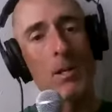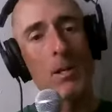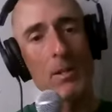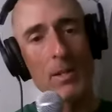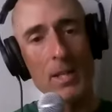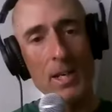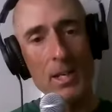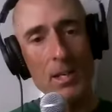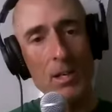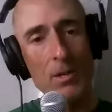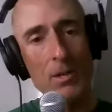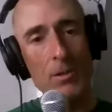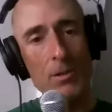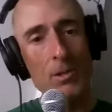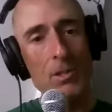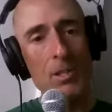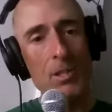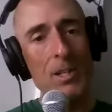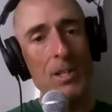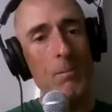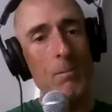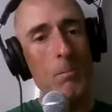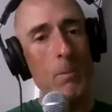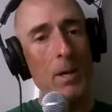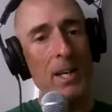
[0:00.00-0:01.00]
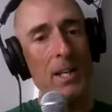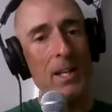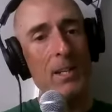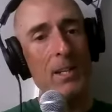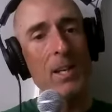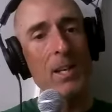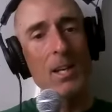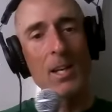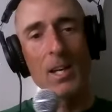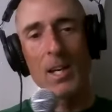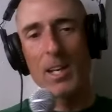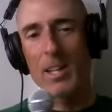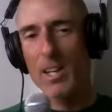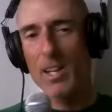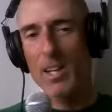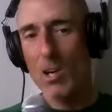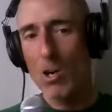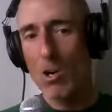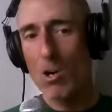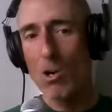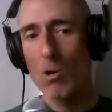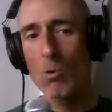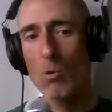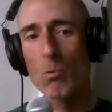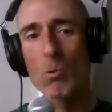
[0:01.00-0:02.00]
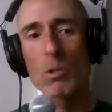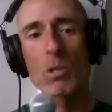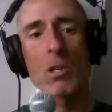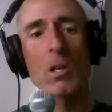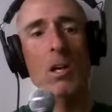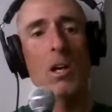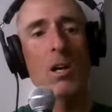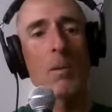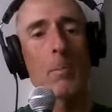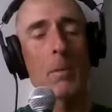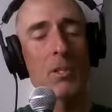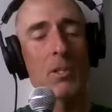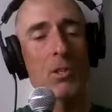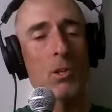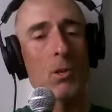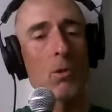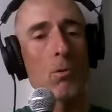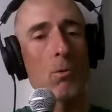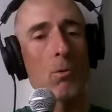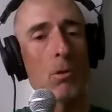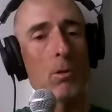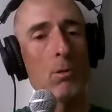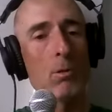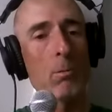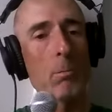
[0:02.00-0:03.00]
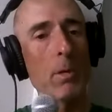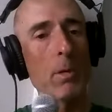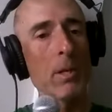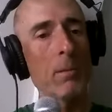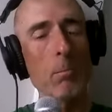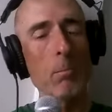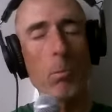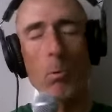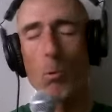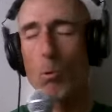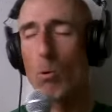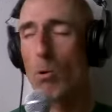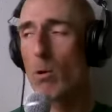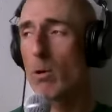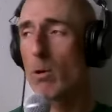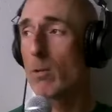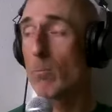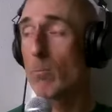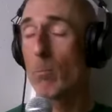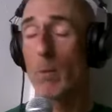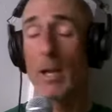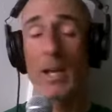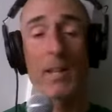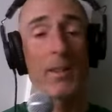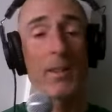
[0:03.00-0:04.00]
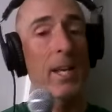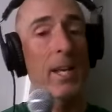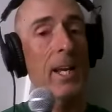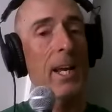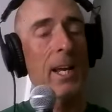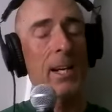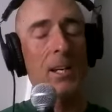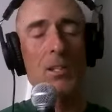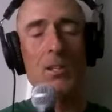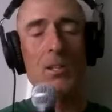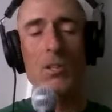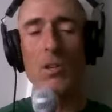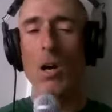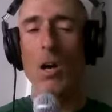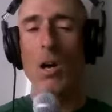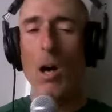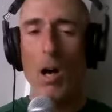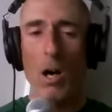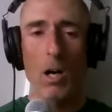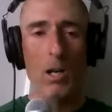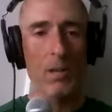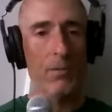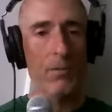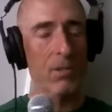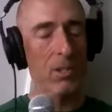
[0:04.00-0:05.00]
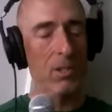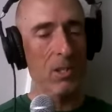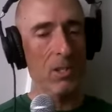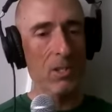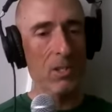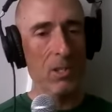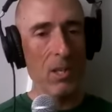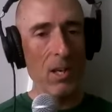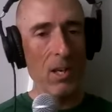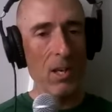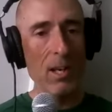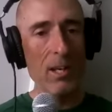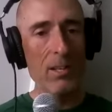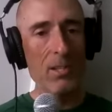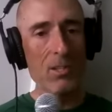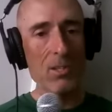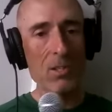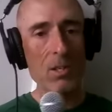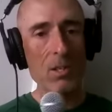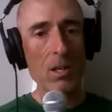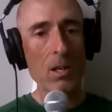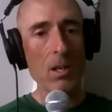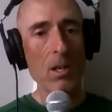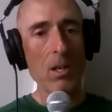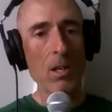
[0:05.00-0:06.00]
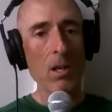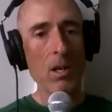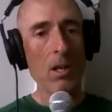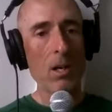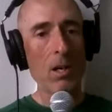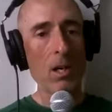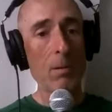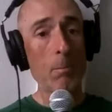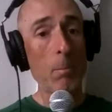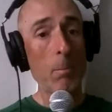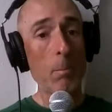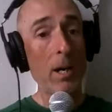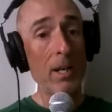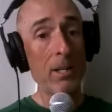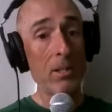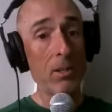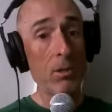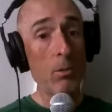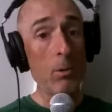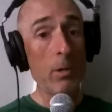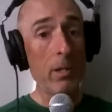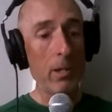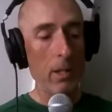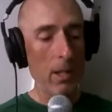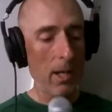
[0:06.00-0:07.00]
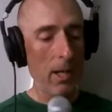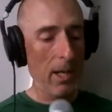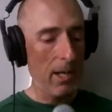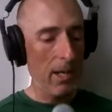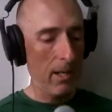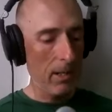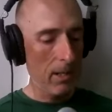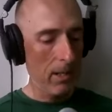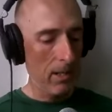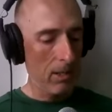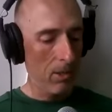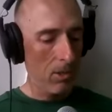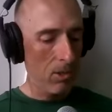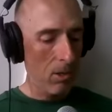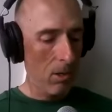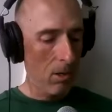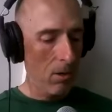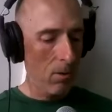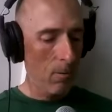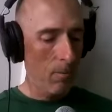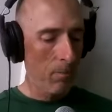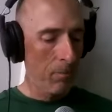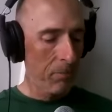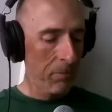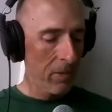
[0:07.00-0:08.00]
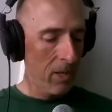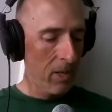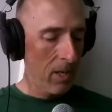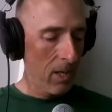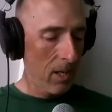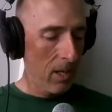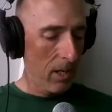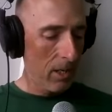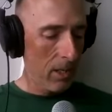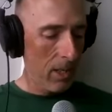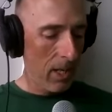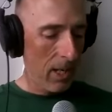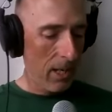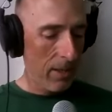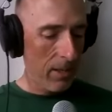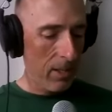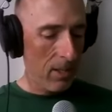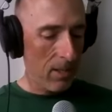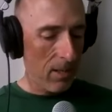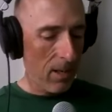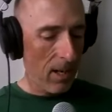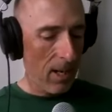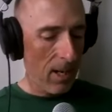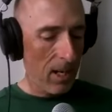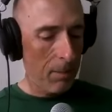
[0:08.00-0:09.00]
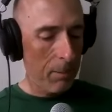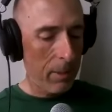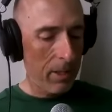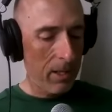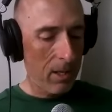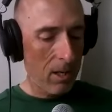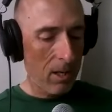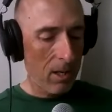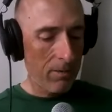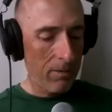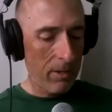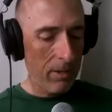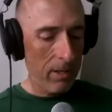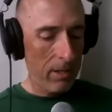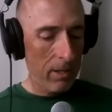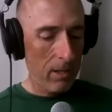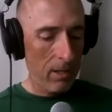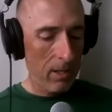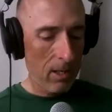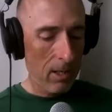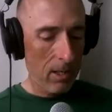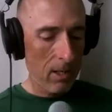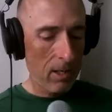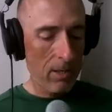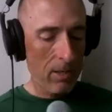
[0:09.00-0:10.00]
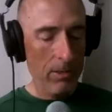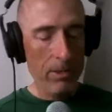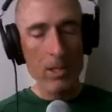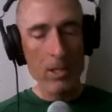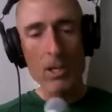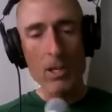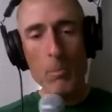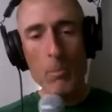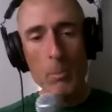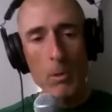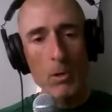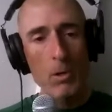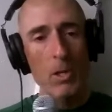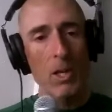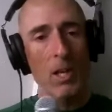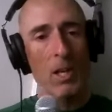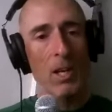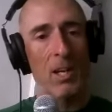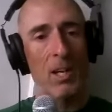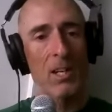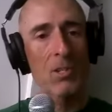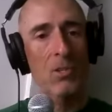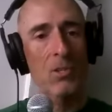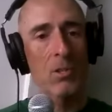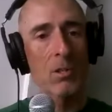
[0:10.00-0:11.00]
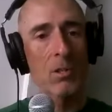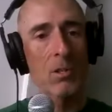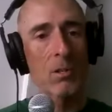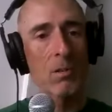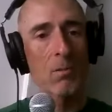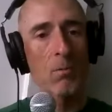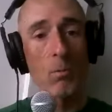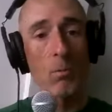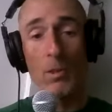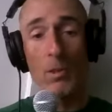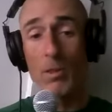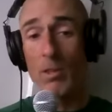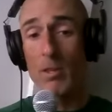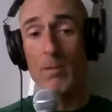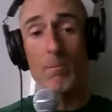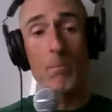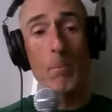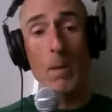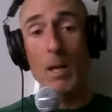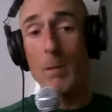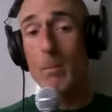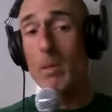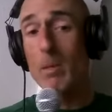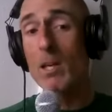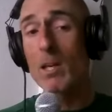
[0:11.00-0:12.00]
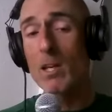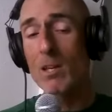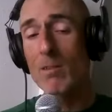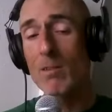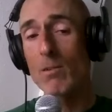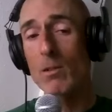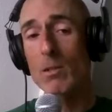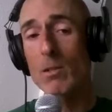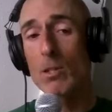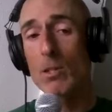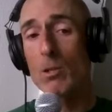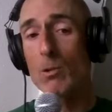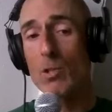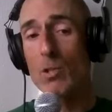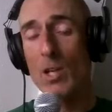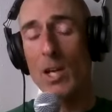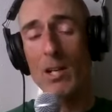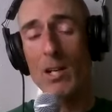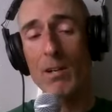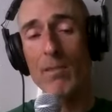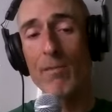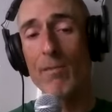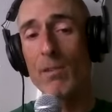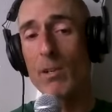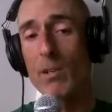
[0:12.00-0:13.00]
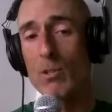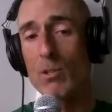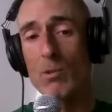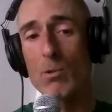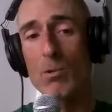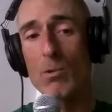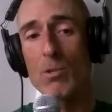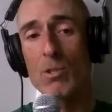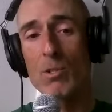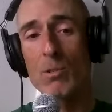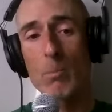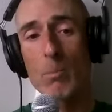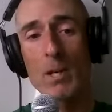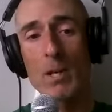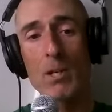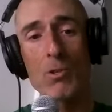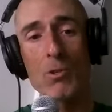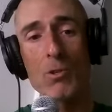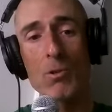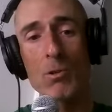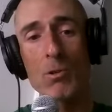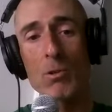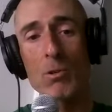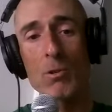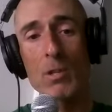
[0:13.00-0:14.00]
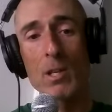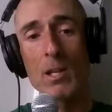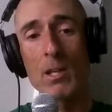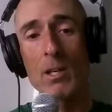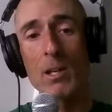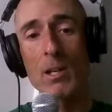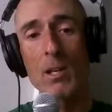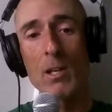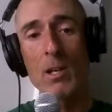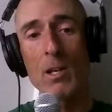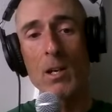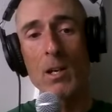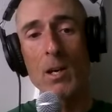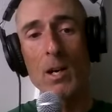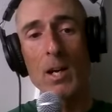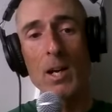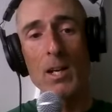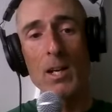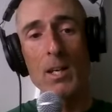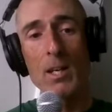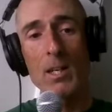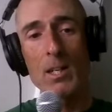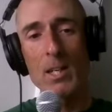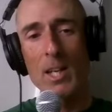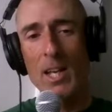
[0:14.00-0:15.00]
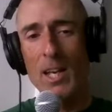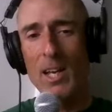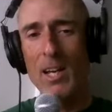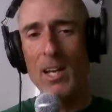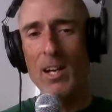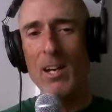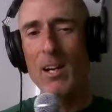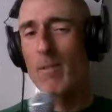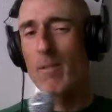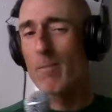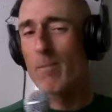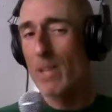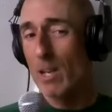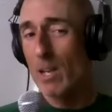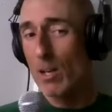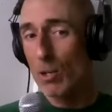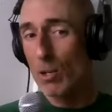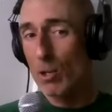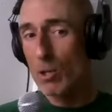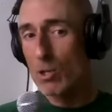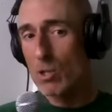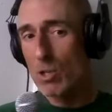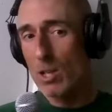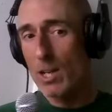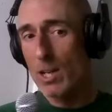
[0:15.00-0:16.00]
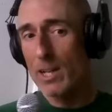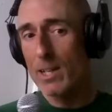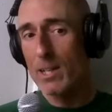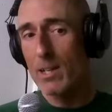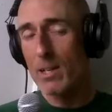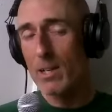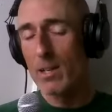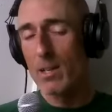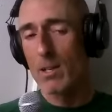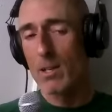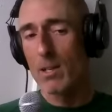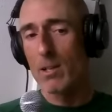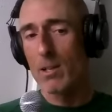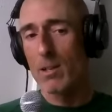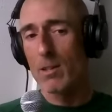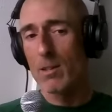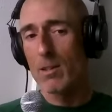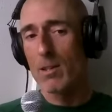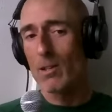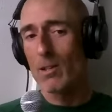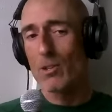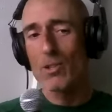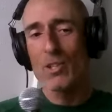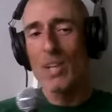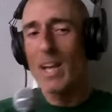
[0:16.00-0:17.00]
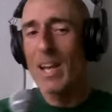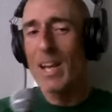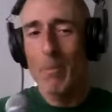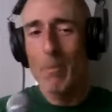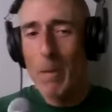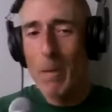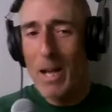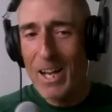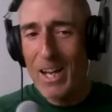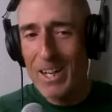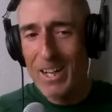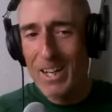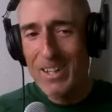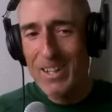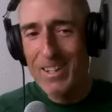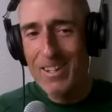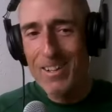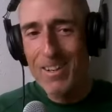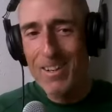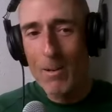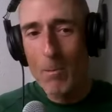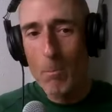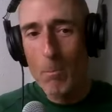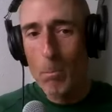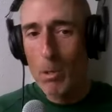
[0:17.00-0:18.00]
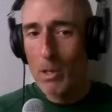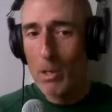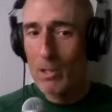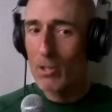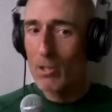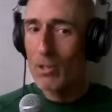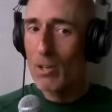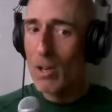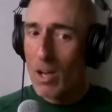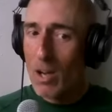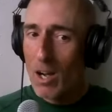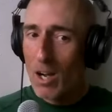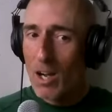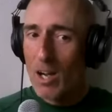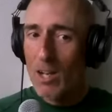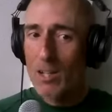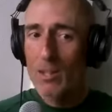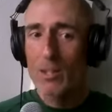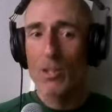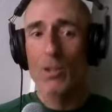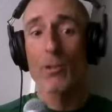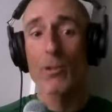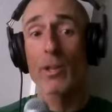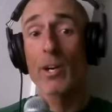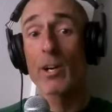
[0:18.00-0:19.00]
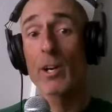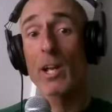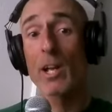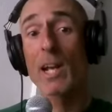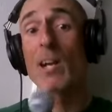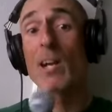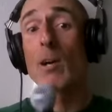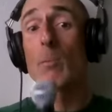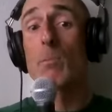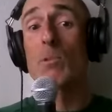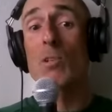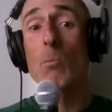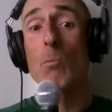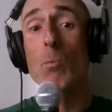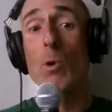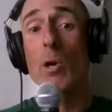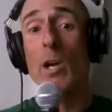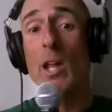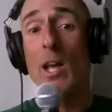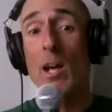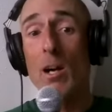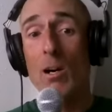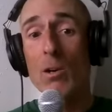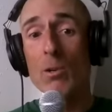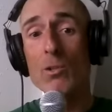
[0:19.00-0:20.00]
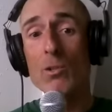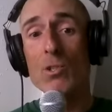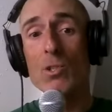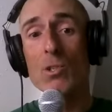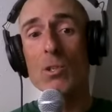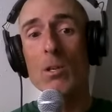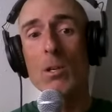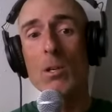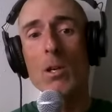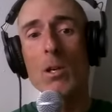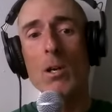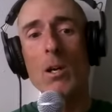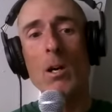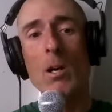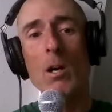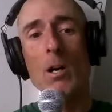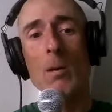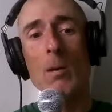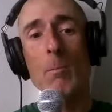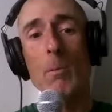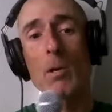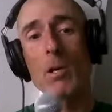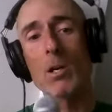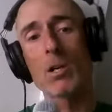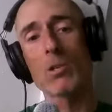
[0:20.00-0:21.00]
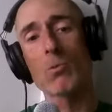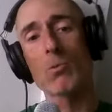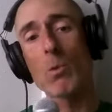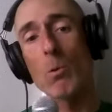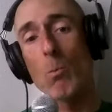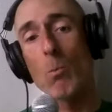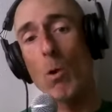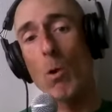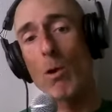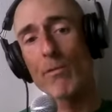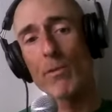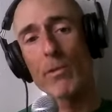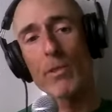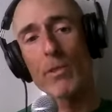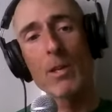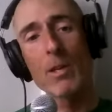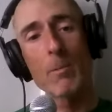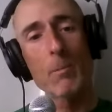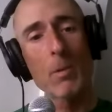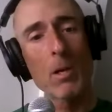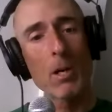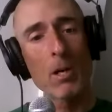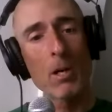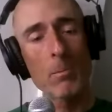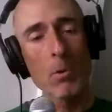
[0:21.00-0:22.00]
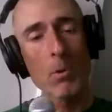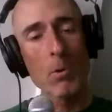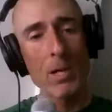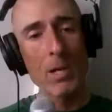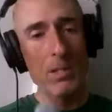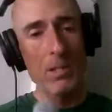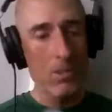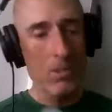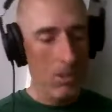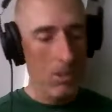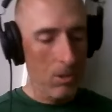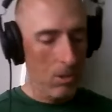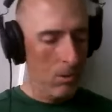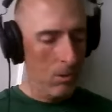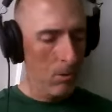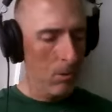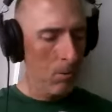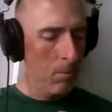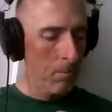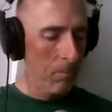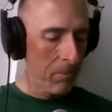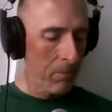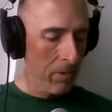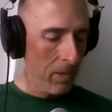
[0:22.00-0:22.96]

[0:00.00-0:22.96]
that other teammate and they all would come as a group. And boy, man, they had a ton of success uh, by doing that. And so, yeah, the timing of it, uh, the communication with the, maybe even USAC officials to make sure that, hey, yeah, it looks like they're sandbagging, but they're not. They're there to help someone else uh, because we want for them to upgrade too.